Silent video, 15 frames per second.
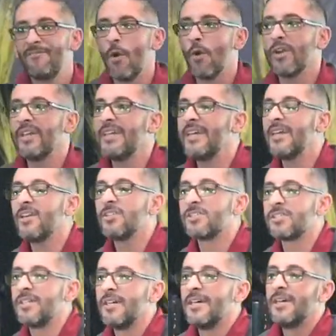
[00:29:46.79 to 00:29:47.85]
40
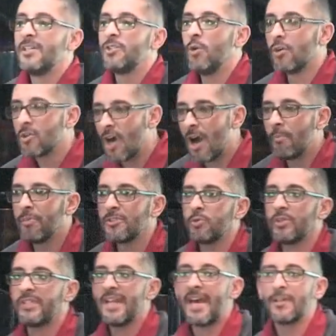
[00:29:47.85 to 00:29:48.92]
years to accomplish
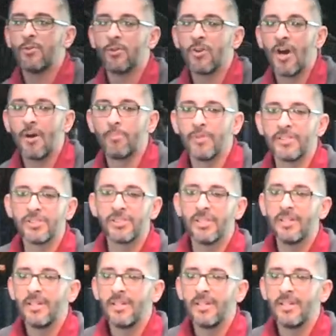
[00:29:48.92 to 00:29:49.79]
what they had to accomplish.